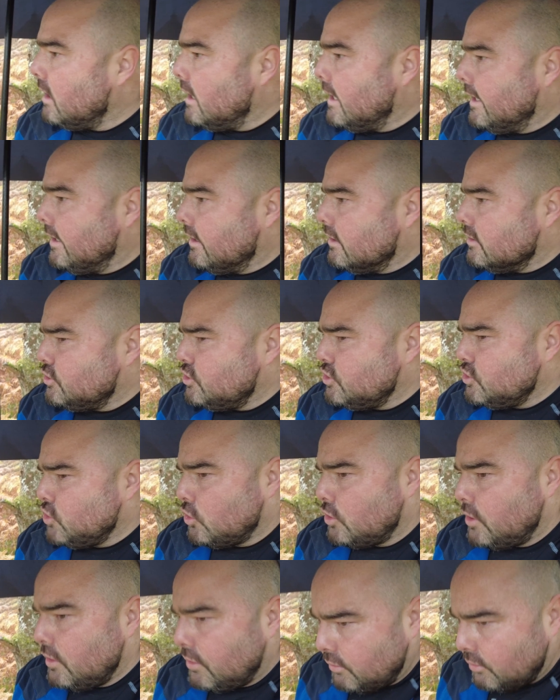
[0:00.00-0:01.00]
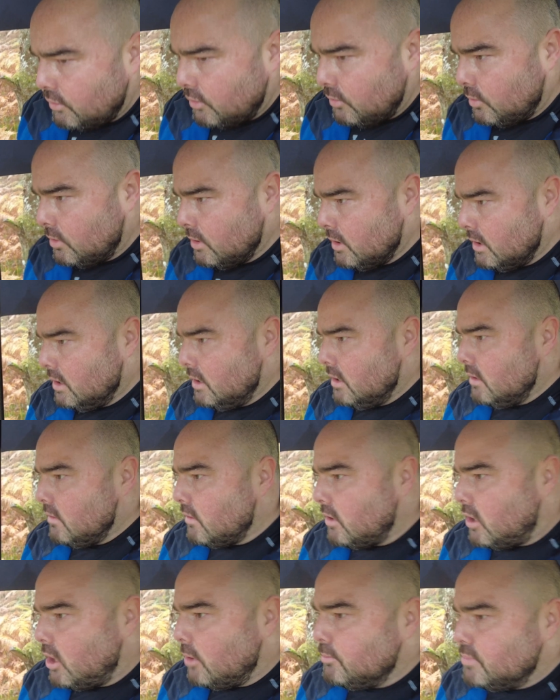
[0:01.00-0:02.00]
I'll just talk you through
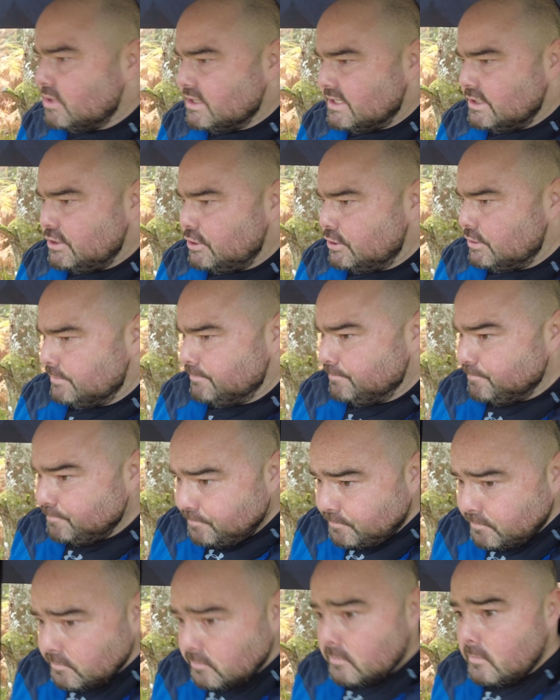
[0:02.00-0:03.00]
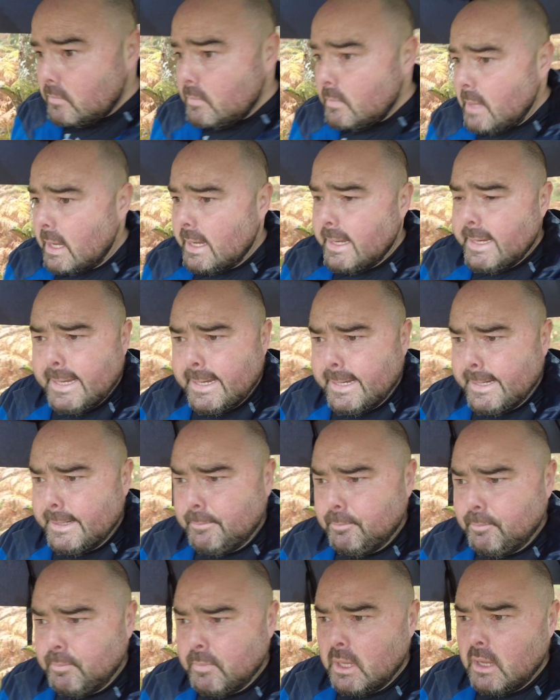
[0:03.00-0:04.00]
the composition.
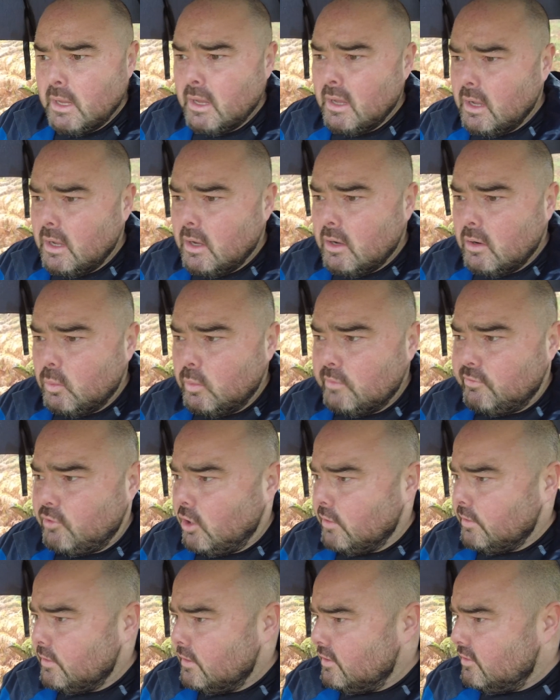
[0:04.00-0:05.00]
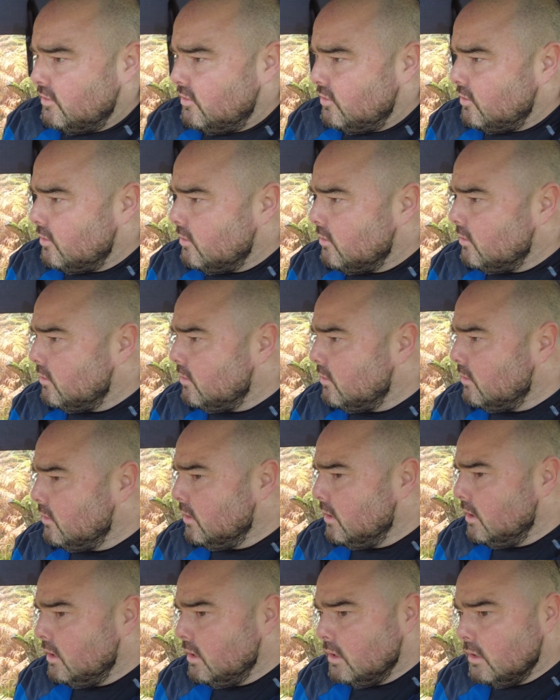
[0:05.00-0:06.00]
We've got this
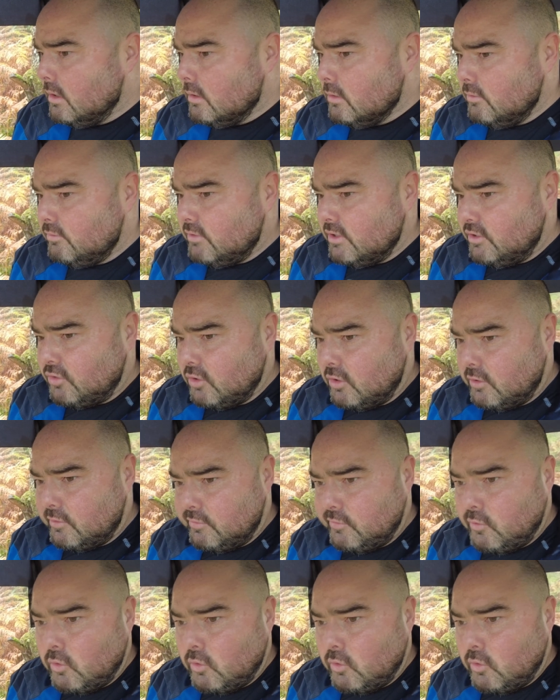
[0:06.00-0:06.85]
lovely sort of